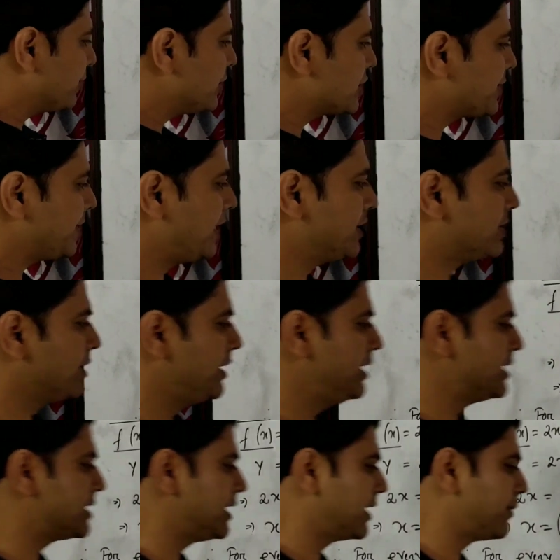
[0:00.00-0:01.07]
of this function
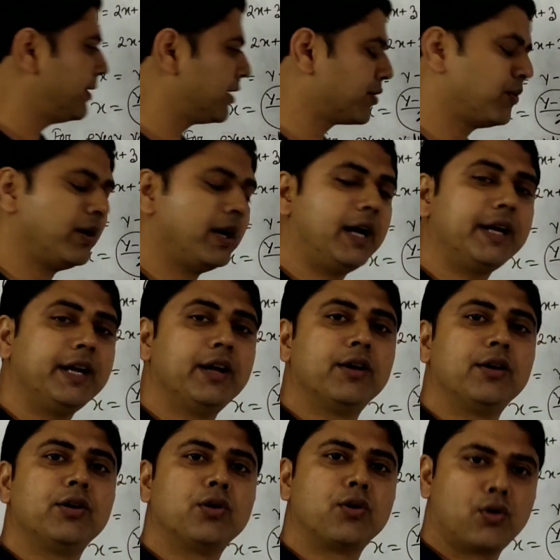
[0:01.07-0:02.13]
is equal to
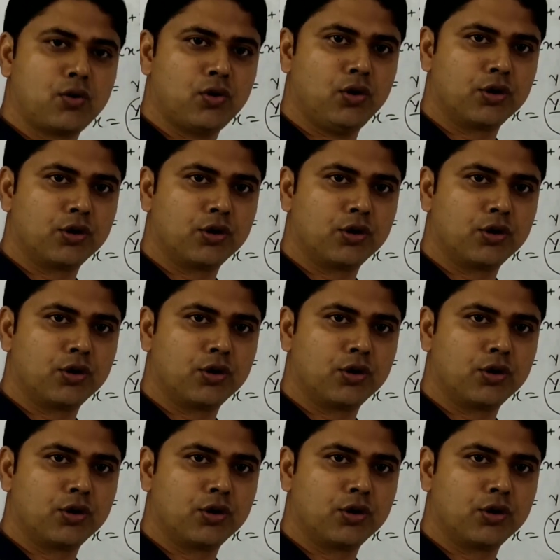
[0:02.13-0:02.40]
what?